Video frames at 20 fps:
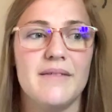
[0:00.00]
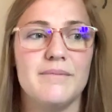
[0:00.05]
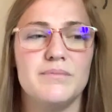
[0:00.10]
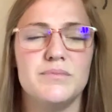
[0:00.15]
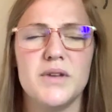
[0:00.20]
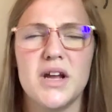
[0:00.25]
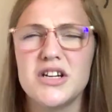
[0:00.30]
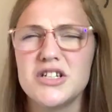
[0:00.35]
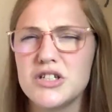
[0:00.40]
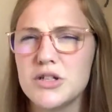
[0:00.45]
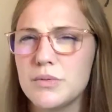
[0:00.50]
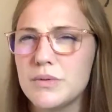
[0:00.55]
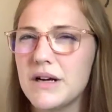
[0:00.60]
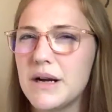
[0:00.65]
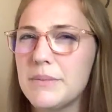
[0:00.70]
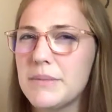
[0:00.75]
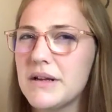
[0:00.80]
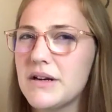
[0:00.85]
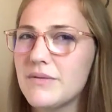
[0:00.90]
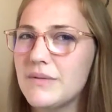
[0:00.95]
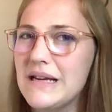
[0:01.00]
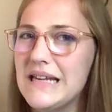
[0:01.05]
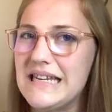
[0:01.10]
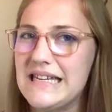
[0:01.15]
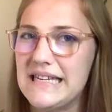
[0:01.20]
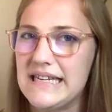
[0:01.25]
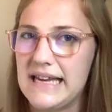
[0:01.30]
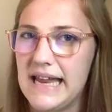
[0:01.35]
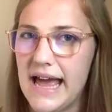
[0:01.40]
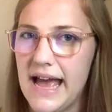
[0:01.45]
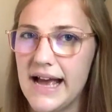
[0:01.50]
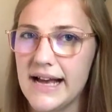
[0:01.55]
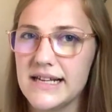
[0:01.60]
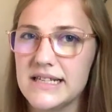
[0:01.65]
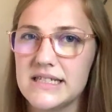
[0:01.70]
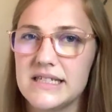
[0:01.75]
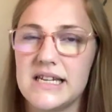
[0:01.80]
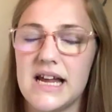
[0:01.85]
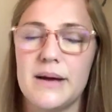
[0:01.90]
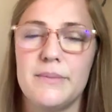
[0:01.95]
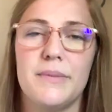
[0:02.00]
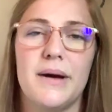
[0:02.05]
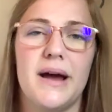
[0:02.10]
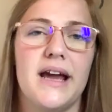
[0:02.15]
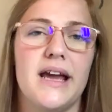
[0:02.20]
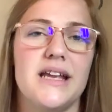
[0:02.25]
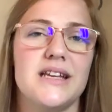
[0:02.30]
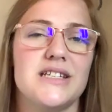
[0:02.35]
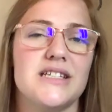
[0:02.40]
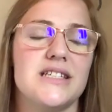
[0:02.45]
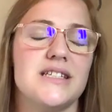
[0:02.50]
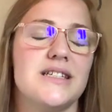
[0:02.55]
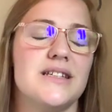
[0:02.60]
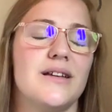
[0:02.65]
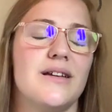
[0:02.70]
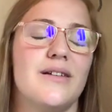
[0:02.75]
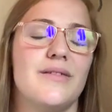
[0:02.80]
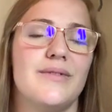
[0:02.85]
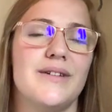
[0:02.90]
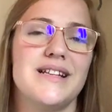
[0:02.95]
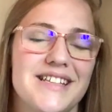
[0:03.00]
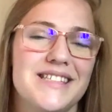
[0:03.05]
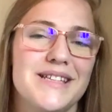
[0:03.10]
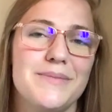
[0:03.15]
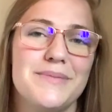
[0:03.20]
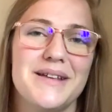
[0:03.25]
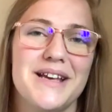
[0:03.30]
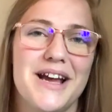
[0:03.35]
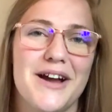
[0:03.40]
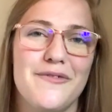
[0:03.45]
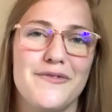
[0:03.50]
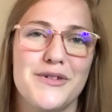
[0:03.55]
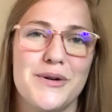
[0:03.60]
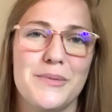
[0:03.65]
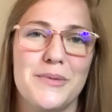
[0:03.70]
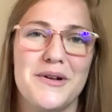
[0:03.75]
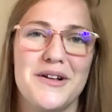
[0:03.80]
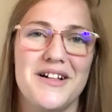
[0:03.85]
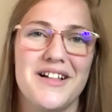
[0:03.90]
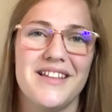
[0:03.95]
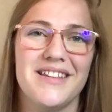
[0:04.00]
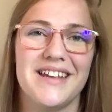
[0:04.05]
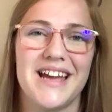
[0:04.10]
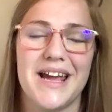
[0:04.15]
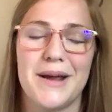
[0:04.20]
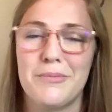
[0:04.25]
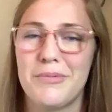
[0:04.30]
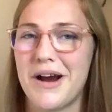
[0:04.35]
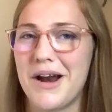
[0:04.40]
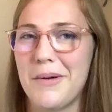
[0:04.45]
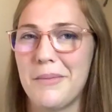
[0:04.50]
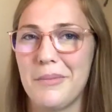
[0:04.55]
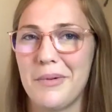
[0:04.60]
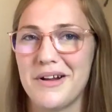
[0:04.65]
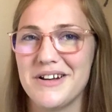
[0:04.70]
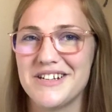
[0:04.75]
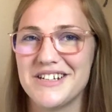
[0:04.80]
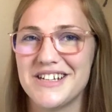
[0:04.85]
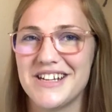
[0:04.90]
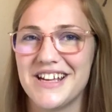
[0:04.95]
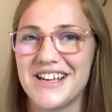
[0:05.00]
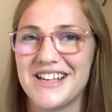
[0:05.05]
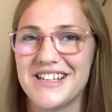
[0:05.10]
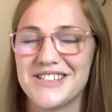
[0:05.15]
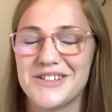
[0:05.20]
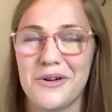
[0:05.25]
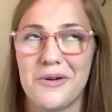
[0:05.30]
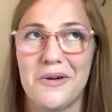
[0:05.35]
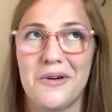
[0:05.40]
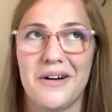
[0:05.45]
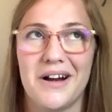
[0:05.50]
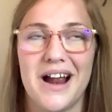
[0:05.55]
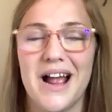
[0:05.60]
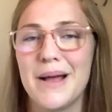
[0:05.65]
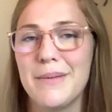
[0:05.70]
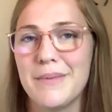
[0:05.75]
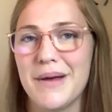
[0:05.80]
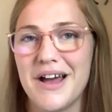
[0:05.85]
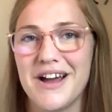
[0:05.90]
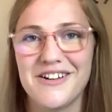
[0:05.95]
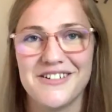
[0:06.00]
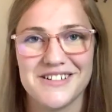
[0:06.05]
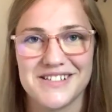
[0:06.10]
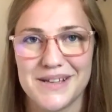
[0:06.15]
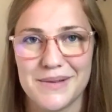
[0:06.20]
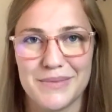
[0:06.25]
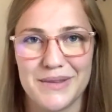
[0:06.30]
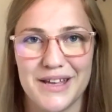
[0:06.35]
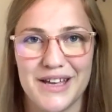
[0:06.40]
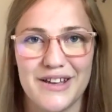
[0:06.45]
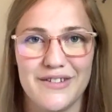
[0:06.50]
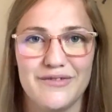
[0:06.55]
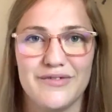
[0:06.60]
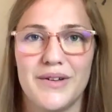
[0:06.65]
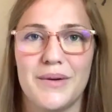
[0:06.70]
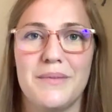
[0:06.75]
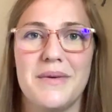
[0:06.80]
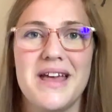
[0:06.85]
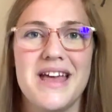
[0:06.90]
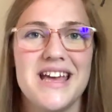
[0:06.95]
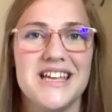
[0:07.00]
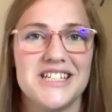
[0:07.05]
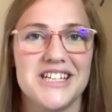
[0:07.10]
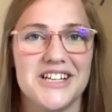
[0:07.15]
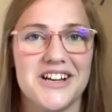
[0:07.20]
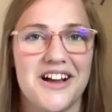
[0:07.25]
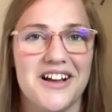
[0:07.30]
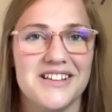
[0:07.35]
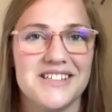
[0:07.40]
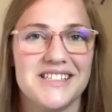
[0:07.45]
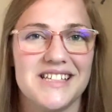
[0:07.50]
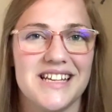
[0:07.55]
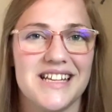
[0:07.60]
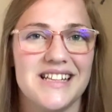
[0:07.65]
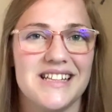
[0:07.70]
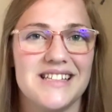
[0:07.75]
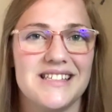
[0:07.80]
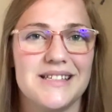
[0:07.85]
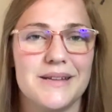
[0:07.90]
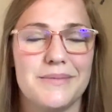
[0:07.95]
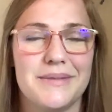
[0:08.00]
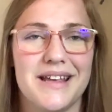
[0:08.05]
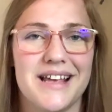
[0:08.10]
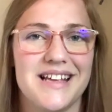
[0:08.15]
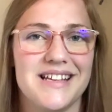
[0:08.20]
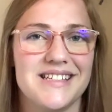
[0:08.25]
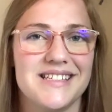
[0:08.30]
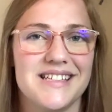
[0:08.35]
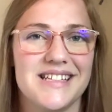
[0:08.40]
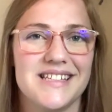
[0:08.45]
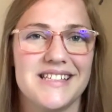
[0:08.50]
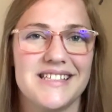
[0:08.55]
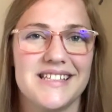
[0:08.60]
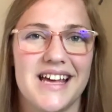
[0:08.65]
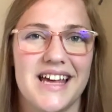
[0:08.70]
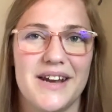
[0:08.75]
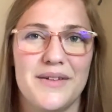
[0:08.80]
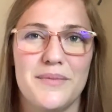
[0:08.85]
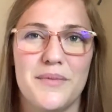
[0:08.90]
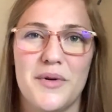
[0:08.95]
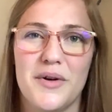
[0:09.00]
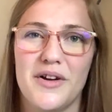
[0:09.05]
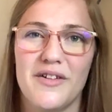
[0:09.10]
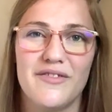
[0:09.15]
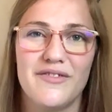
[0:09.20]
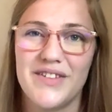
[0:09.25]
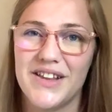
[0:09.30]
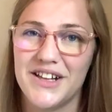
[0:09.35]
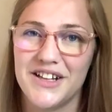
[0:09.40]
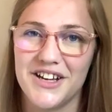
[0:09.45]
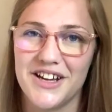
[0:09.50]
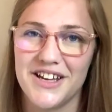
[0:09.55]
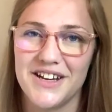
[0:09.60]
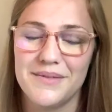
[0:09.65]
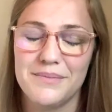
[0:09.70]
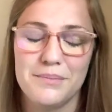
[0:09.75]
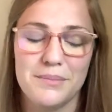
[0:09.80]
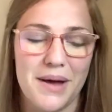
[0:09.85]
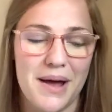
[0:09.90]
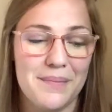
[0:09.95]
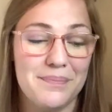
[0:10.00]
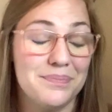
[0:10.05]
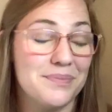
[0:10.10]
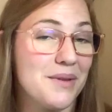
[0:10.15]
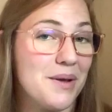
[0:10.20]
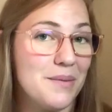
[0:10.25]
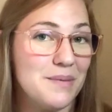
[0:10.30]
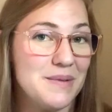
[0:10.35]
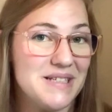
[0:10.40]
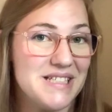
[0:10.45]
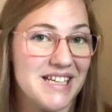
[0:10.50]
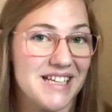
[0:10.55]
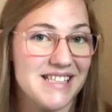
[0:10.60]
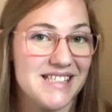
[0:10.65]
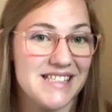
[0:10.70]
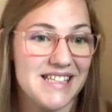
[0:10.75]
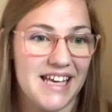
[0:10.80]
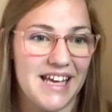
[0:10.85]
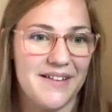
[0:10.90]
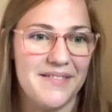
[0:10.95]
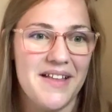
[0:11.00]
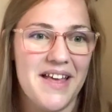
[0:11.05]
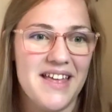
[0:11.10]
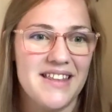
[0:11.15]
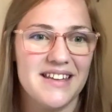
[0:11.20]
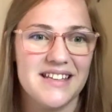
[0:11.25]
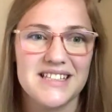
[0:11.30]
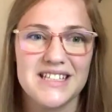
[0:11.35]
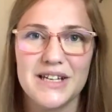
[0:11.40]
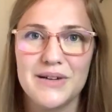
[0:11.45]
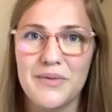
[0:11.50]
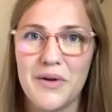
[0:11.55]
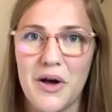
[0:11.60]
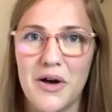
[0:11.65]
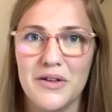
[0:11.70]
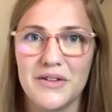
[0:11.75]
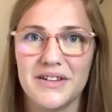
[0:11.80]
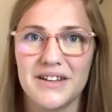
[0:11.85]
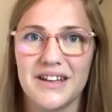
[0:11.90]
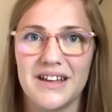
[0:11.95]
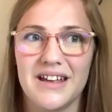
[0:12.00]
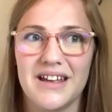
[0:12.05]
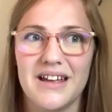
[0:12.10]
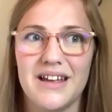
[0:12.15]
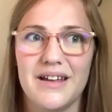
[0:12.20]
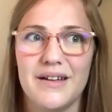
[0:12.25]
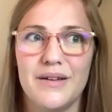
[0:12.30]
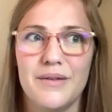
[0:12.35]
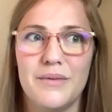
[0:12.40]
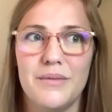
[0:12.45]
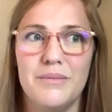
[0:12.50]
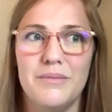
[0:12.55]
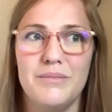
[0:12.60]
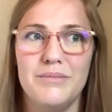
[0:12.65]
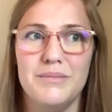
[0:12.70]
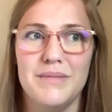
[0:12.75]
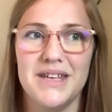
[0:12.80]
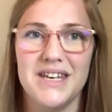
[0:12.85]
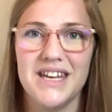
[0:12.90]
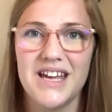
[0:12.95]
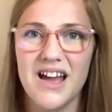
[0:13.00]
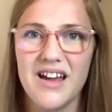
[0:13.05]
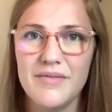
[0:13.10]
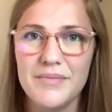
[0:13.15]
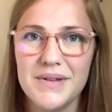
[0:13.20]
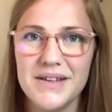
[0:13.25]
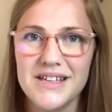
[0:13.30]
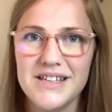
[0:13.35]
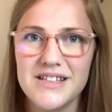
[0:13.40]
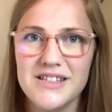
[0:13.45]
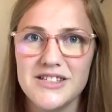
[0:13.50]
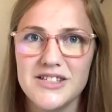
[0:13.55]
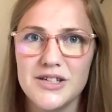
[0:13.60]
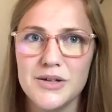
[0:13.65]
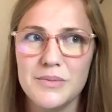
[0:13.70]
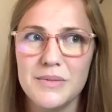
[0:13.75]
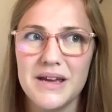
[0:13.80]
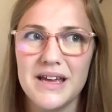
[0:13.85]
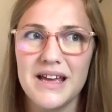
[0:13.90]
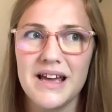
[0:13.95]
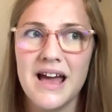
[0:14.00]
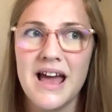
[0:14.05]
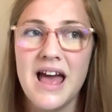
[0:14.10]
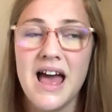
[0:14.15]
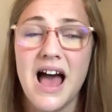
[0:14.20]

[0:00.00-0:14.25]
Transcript: not sure what I'm gonna read next. I might just read something comfortable like Pride and Prejudice or Emma or something from Jane Austen, something else that's kind of more feel good, but we shall see. That's kind of all the media I've been consuming.